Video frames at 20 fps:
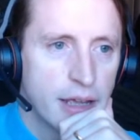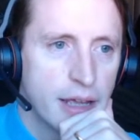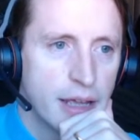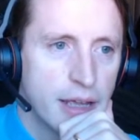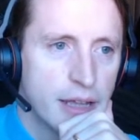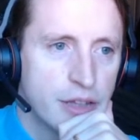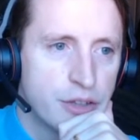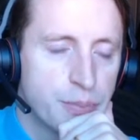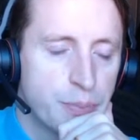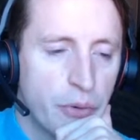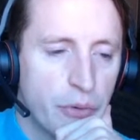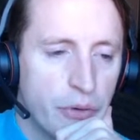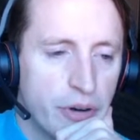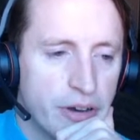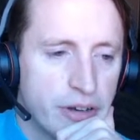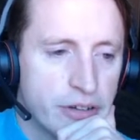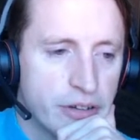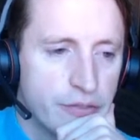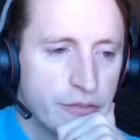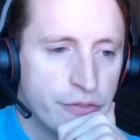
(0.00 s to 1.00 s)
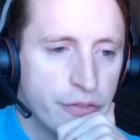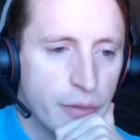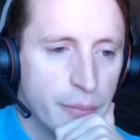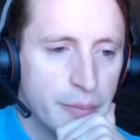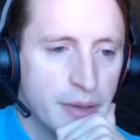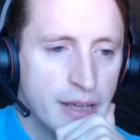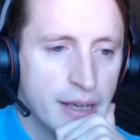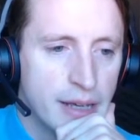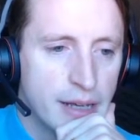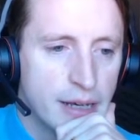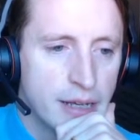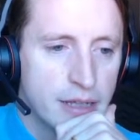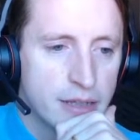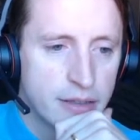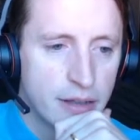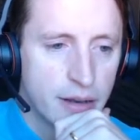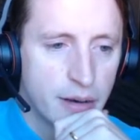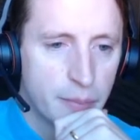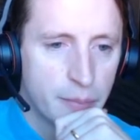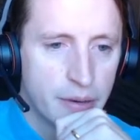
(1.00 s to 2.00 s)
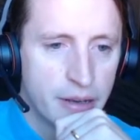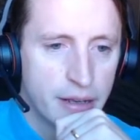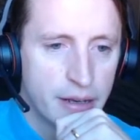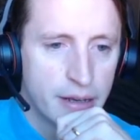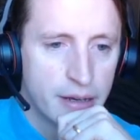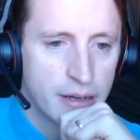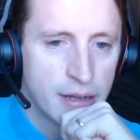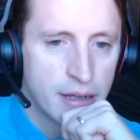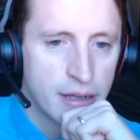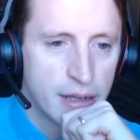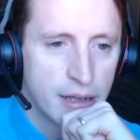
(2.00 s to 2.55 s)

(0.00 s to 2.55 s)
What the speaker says: inspiration for me at least, and I played it